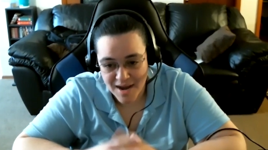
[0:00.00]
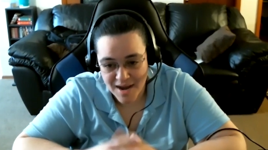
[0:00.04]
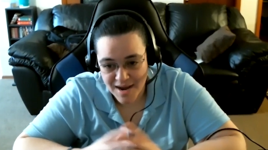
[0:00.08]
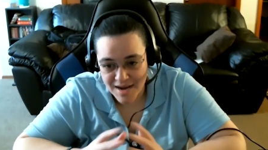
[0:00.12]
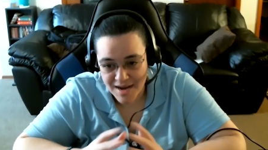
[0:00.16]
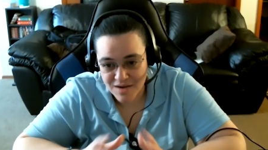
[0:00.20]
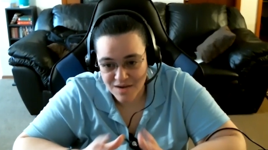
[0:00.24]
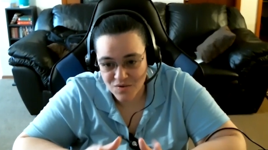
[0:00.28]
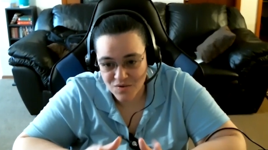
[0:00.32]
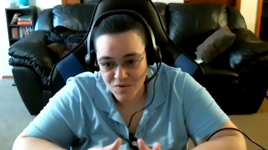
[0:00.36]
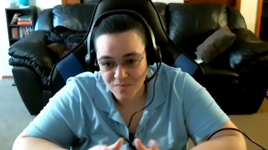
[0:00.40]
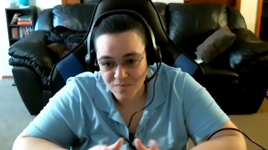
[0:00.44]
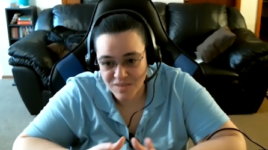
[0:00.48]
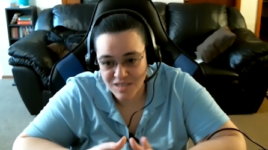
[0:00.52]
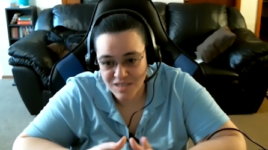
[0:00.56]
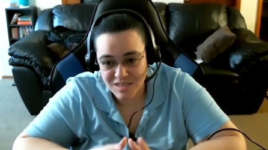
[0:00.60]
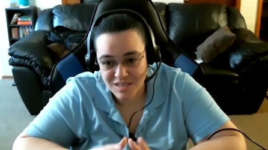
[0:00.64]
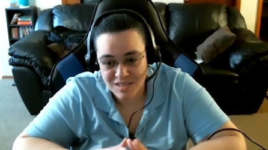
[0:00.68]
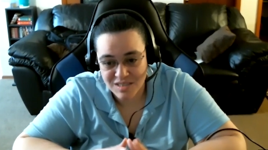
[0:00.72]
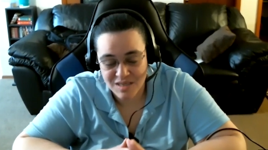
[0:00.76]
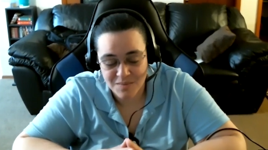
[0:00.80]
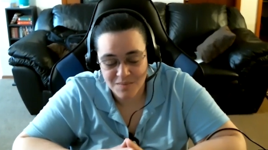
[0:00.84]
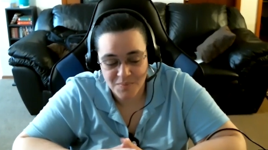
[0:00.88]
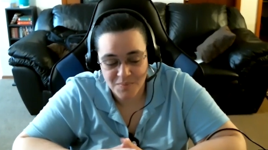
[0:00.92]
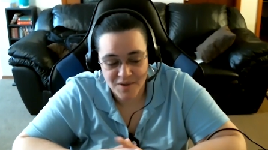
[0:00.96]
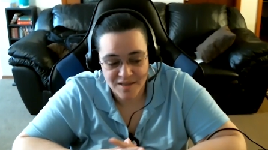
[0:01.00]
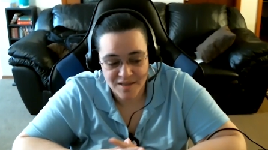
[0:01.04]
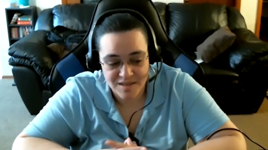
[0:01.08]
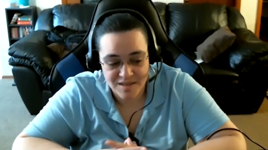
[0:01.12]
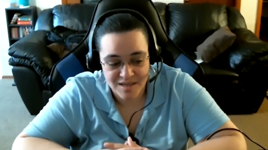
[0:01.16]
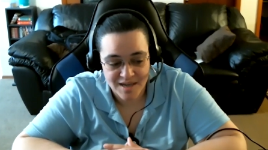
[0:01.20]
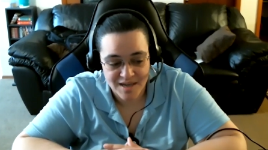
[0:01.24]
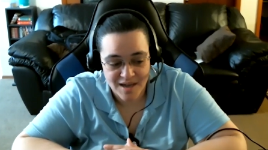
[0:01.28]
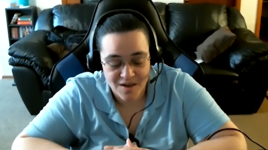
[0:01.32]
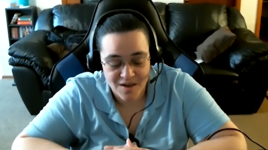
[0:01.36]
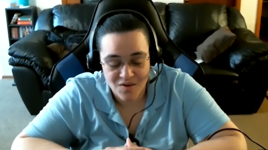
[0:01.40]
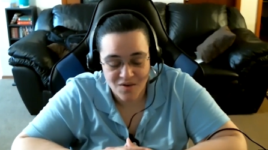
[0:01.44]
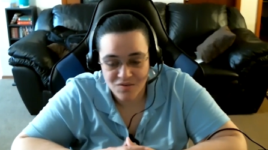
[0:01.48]
I normally sleep on the
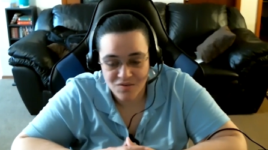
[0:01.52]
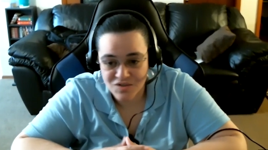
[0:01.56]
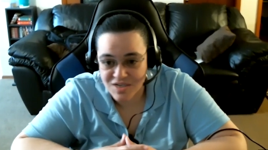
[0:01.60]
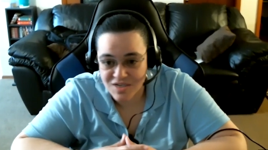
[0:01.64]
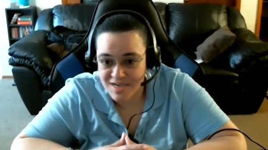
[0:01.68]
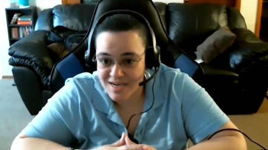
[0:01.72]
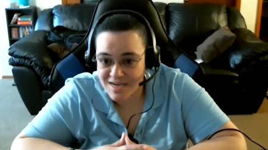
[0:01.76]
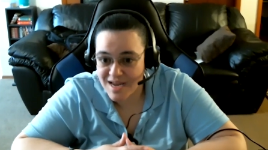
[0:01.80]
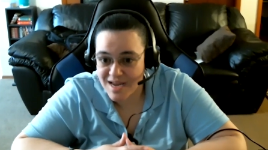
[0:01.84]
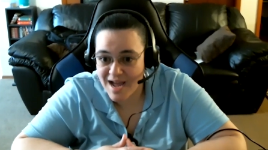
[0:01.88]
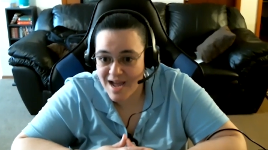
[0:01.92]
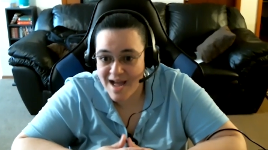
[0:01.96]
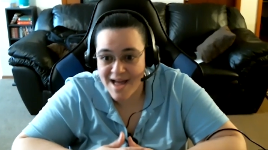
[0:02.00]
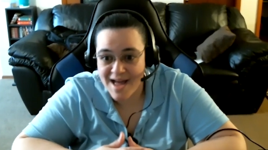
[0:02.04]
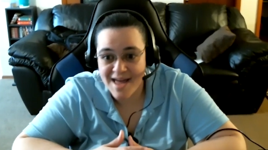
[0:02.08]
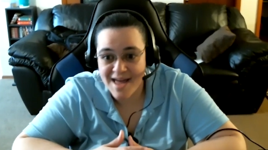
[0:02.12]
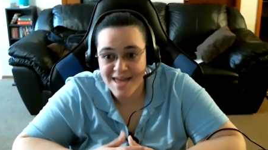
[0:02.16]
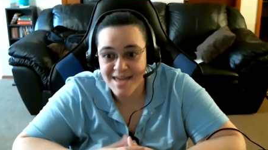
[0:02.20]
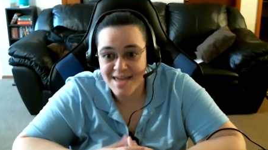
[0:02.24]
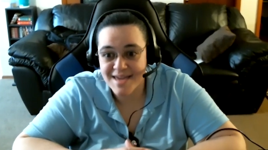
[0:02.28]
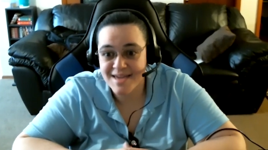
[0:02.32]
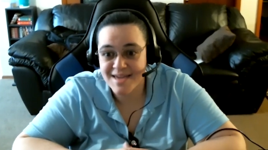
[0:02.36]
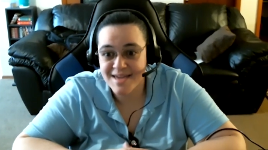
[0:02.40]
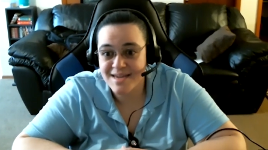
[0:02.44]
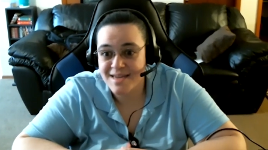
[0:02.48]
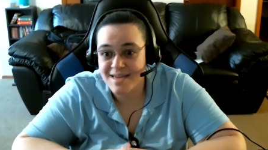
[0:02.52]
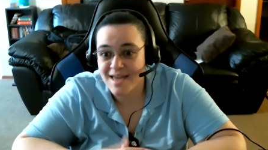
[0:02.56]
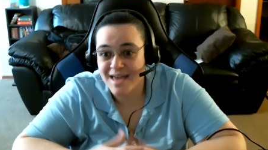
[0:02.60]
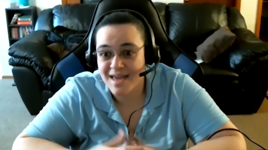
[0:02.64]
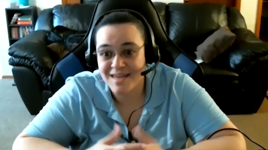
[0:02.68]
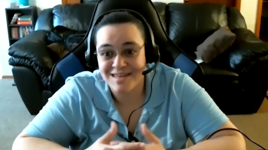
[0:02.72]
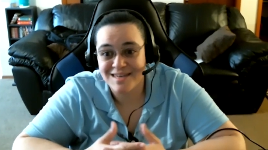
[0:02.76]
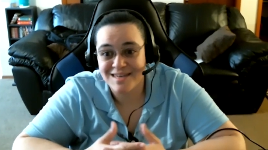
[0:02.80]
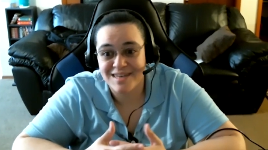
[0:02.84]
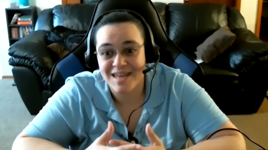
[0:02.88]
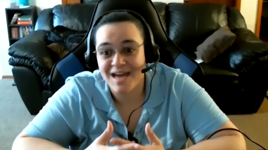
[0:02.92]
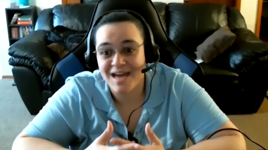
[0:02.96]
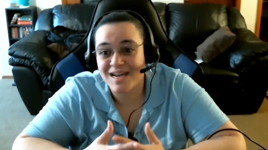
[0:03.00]
couch, and I
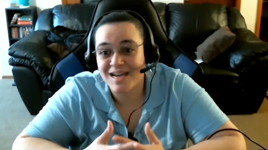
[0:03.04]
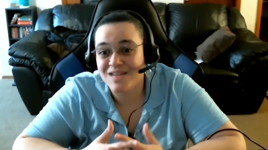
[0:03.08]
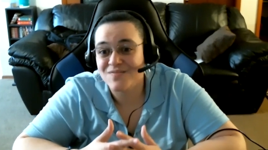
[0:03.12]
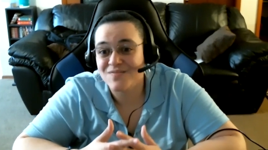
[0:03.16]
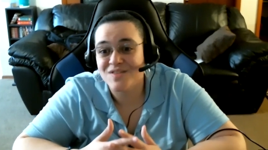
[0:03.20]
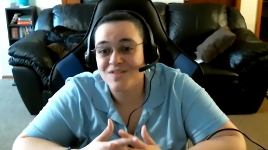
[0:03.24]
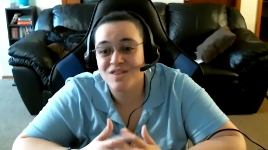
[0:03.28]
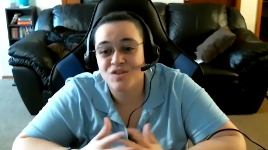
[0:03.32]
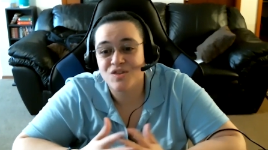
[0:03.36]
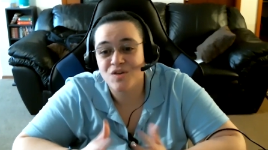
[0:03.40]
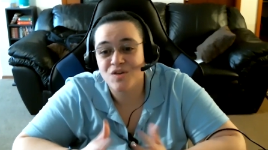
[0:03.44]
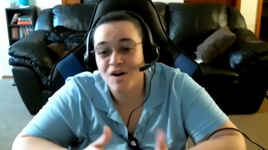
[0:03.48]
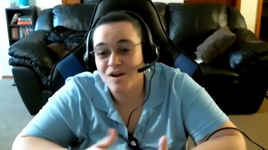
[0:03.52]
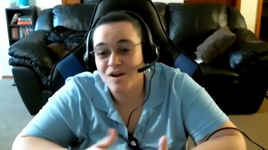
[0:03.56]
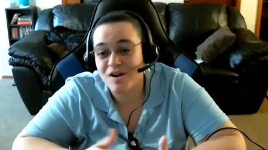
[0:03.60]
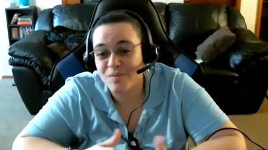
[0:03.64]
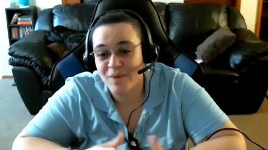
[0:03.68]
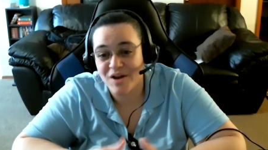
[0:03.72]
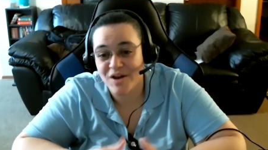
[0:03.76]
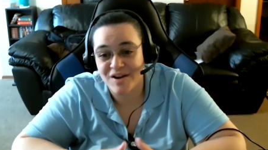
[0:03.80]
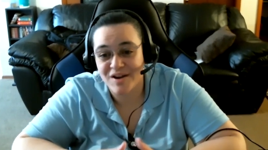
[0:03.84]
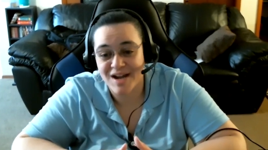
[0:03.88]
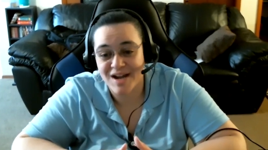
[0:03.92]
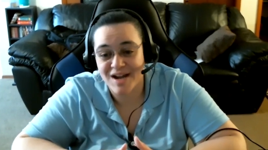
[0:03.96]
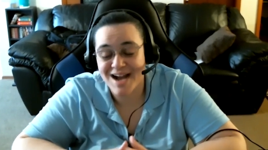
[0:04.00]
had not even thought about it.